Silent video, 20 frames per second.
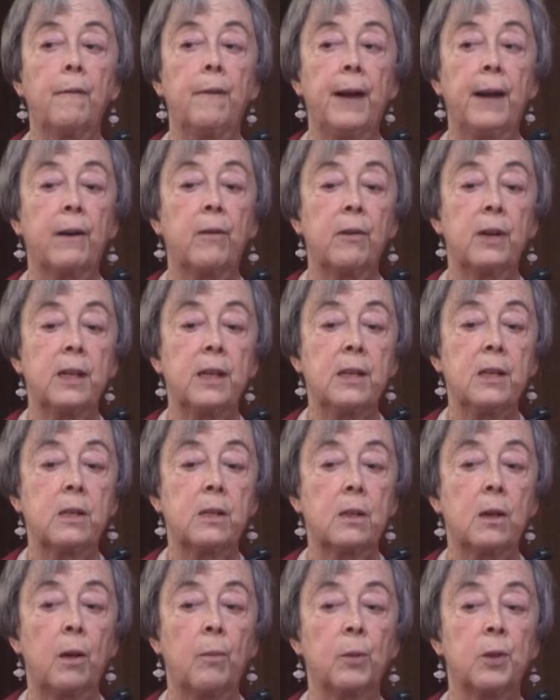
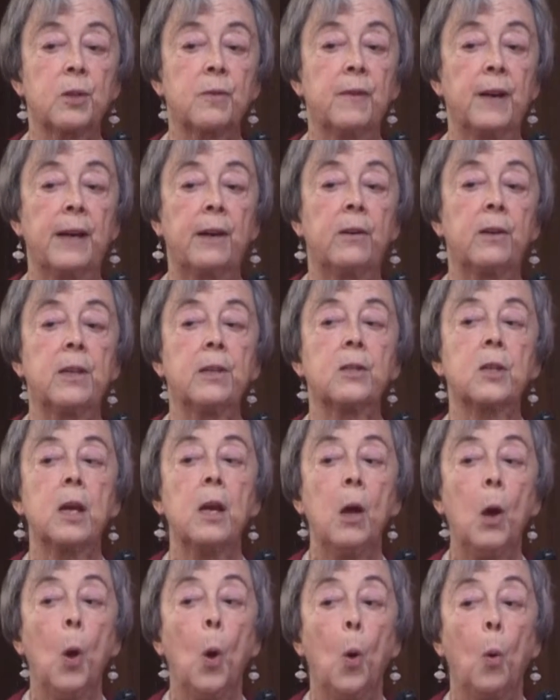veterans, homeless veterans,
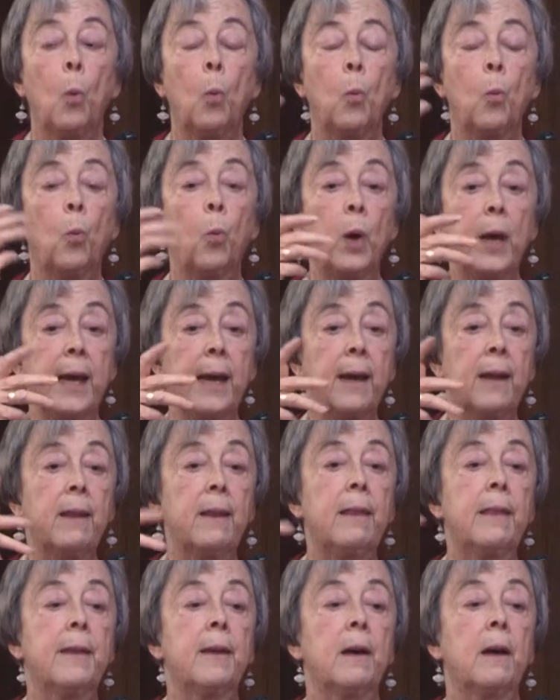
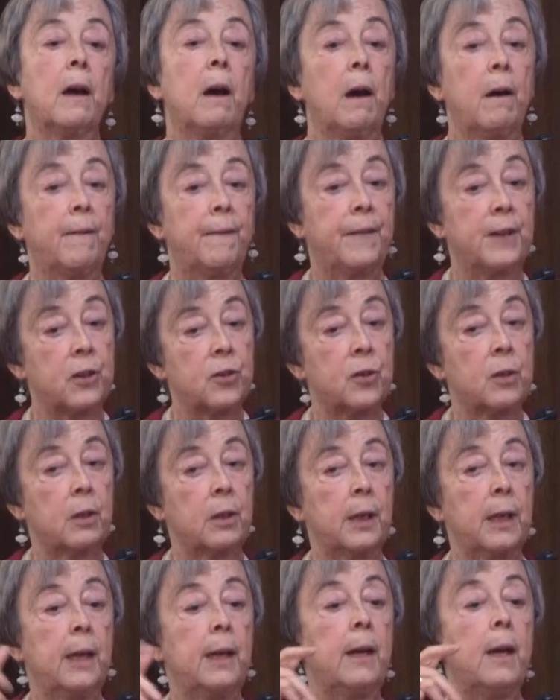with
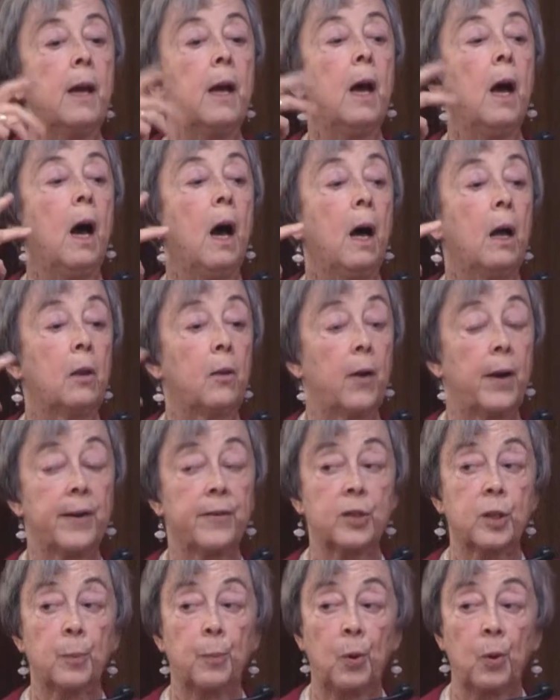officially a lot
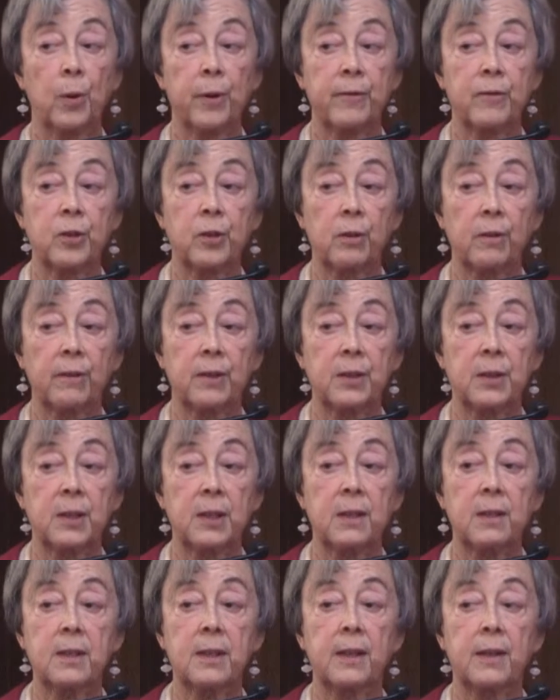of supportive
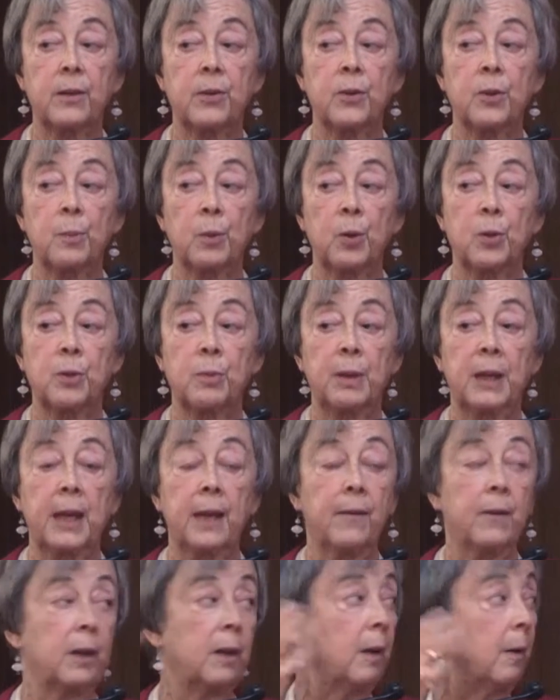services that are supposed to be
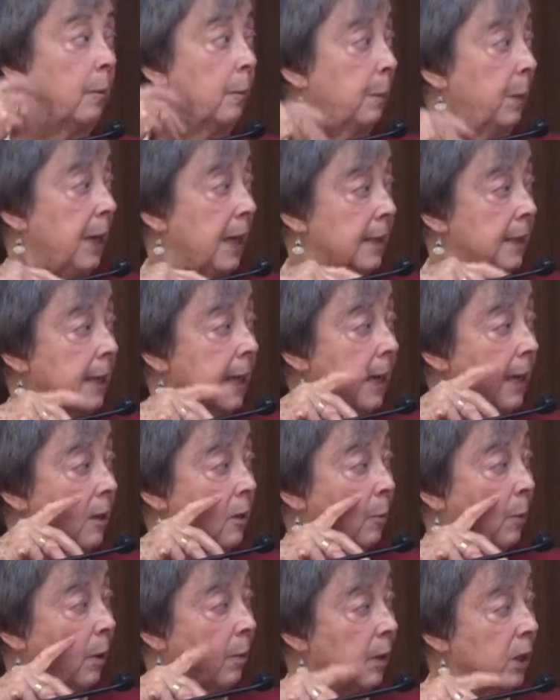given.
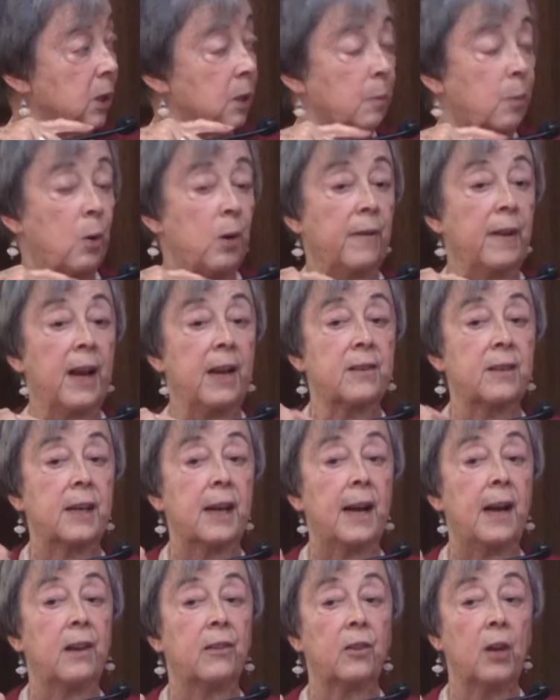PSH, Permanent Supportive Housing,
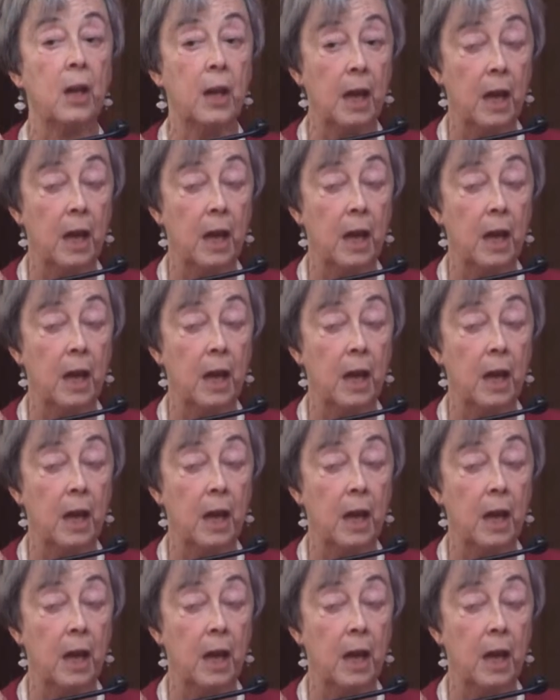has